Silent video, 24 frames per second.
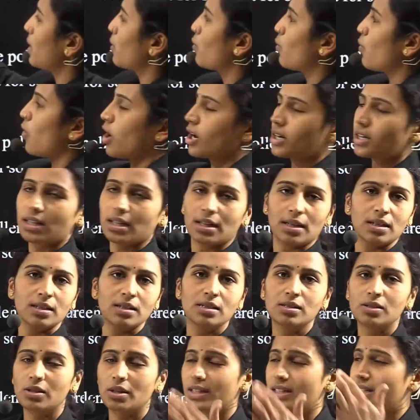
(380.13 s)
by water.
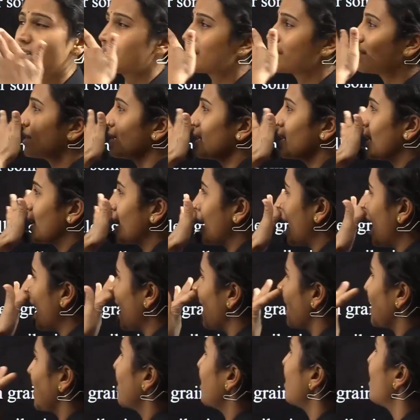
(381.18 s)
So it is rare